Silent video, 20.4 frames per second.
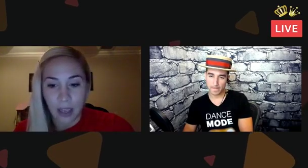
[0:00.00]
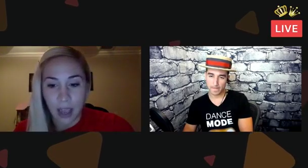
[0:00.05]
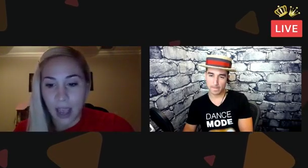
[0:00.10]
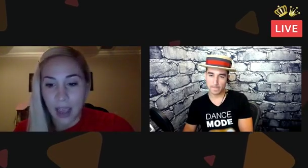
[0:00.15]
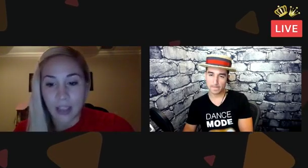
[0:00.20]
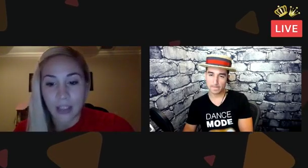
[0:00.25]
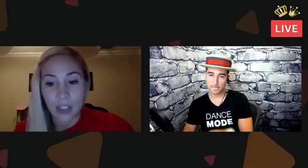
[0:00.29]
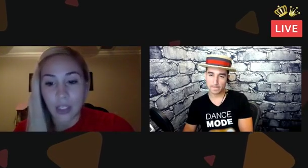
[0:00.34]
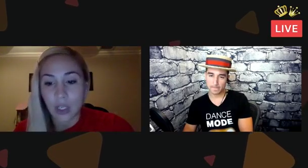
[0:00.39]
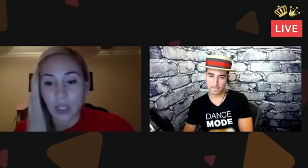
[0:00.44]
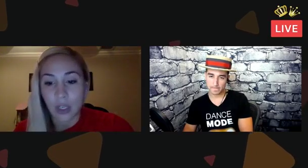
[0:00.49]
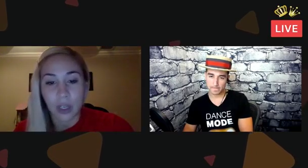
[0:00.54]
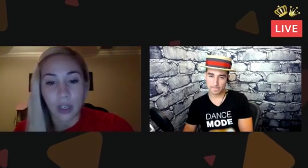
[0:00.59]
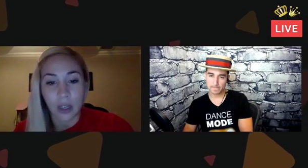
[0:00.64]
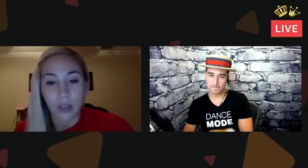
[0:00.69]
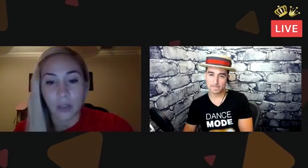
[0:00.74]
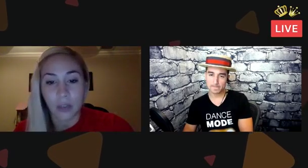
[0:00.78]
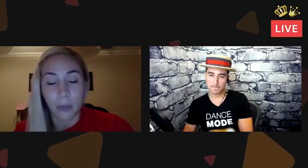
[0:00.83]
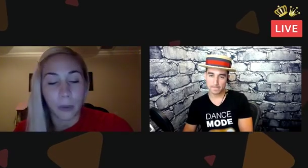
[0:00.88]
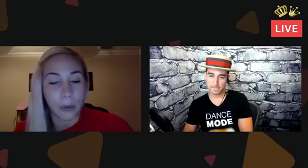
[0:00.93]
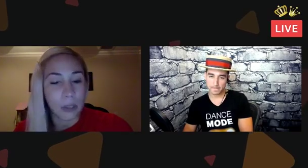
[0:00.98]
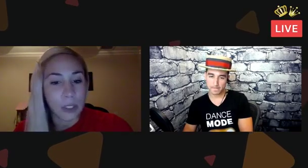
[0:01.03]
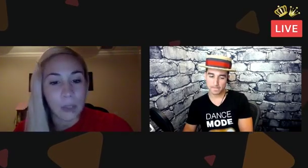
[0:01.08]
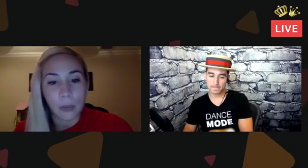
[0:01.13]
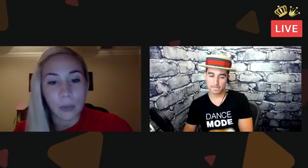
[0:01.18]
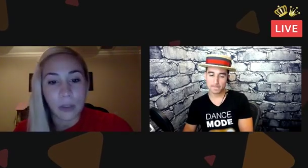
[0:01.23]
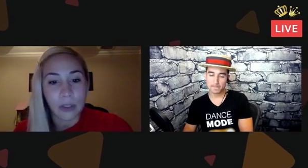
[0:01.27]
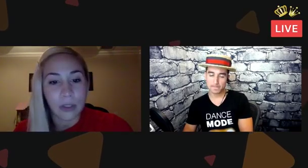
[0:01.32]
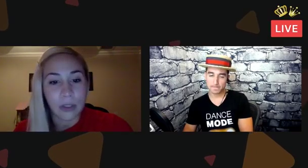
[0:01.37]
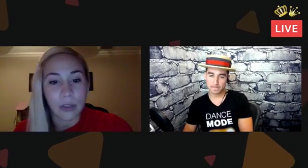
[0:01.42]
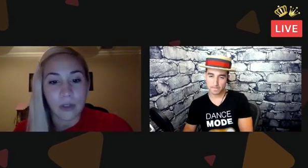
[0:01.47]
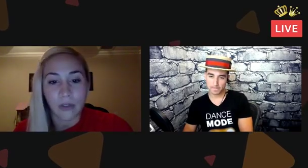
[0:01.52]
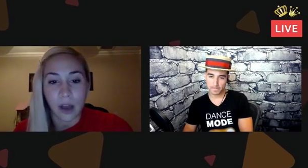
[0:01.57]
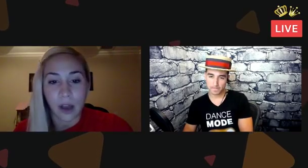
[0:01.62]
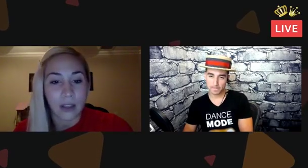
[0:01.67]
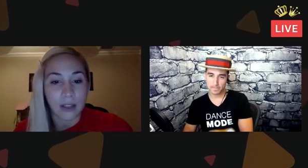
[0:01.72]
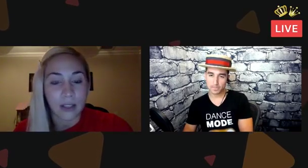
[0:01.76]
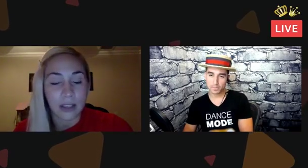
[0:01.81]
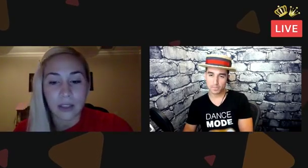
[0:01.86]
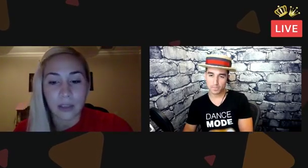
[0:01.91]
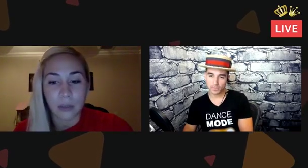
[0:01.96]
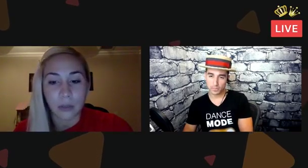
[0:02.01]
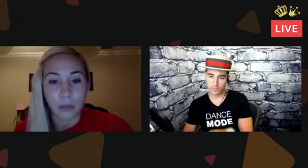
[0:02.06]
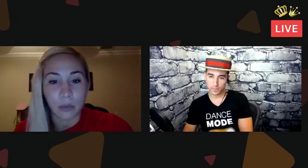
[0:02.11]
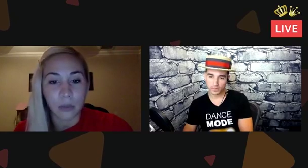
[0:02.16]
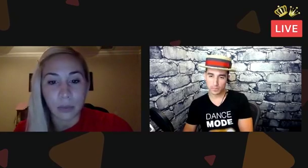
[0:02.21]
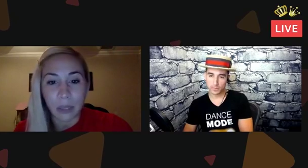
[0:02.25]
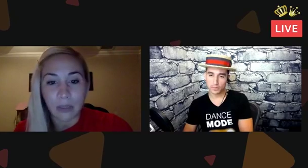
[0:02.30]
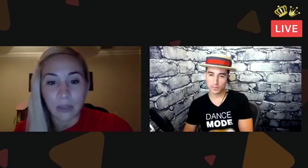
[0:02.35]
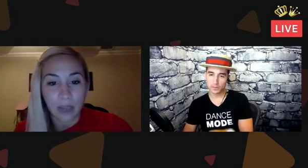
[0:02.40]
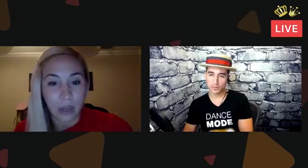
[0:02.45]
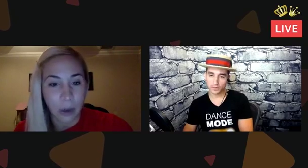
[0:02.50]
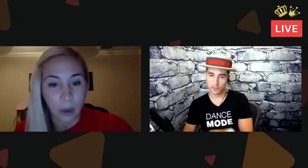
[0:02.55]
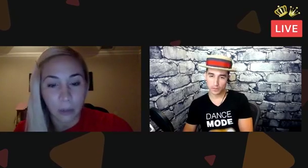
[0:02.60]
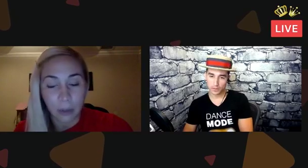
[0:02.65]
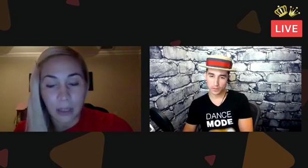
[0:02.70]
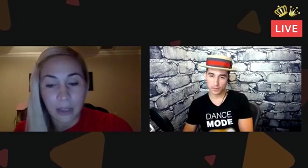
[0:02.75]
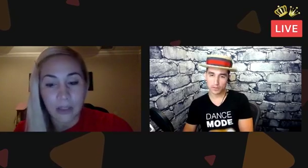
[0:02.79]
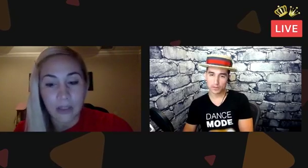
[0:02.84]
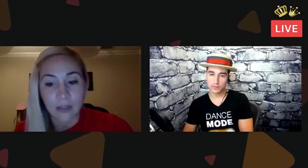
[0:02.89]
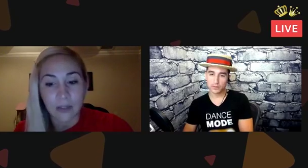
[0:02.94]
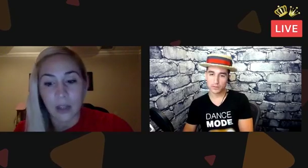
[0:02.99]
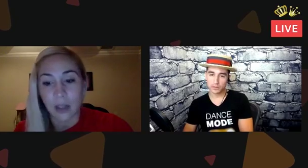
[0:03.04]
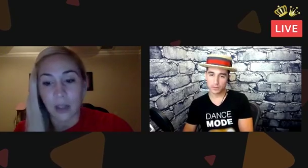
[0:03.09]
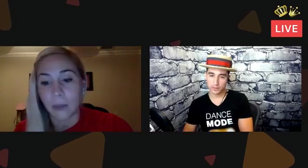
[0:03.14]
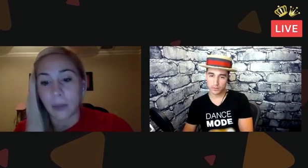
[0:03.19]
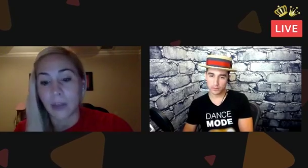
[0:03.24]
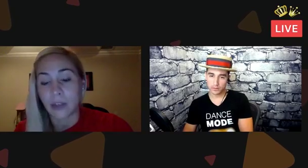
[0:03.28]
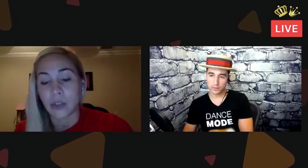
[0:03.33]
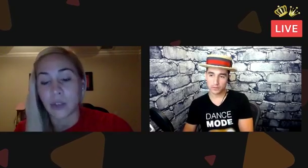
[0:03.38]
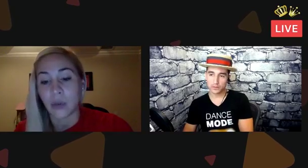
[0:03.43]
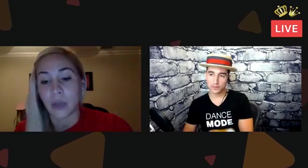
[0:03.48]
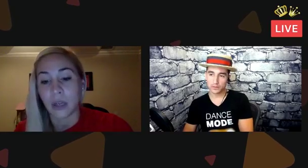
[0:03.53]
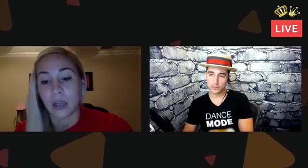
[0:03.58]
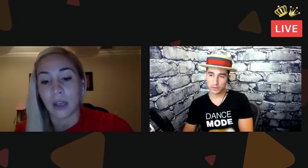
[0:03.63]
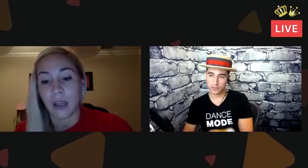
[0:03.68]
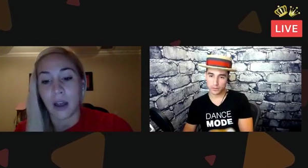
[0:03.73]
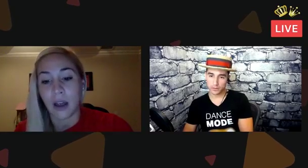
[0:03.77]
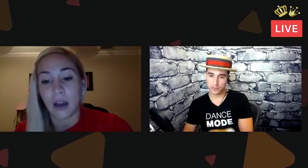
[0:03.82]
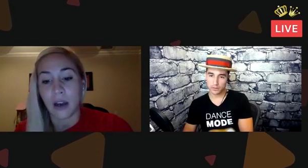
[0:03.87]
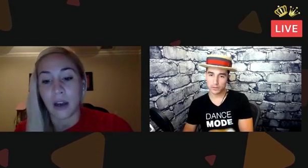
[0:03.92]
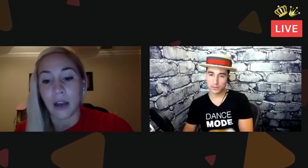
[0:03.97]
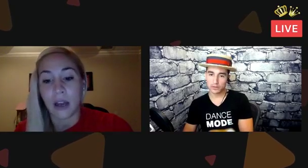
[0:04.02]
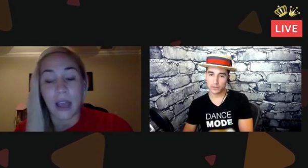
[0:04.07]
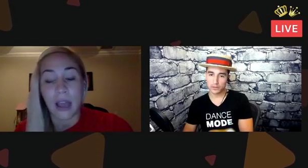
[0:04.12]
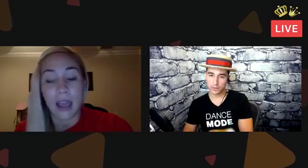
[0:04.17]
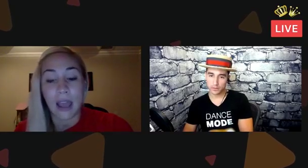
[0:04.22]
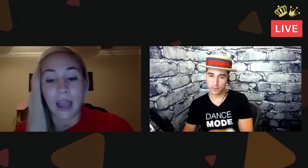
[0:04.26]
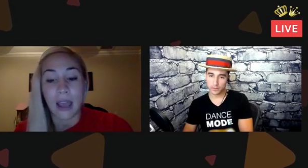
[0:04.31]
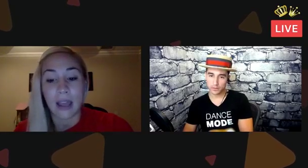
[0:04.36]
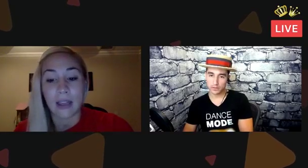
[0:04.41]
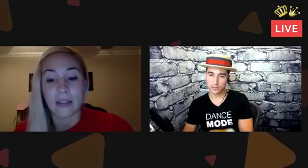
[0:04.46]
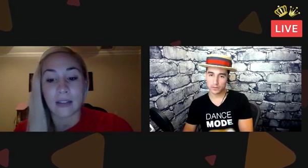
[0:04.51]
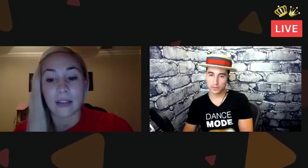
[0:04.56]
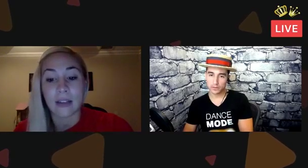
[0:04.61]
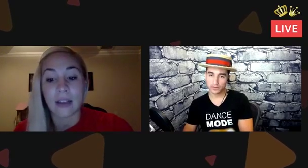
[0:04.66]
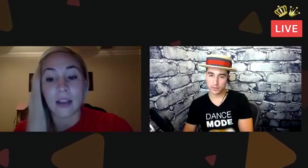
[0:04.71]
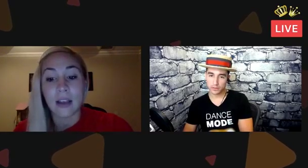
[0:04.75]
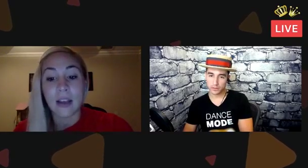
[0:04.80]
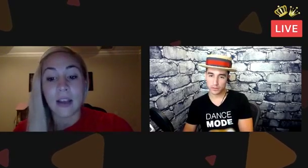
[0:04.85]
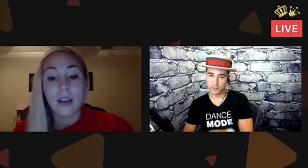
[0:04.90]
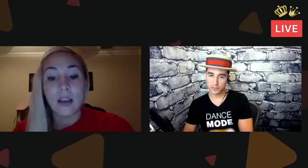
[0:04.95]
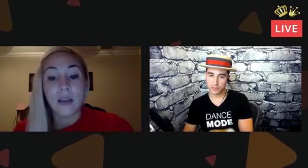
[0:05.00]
I took the principles of autism movement therapy developed by Joe and Lara and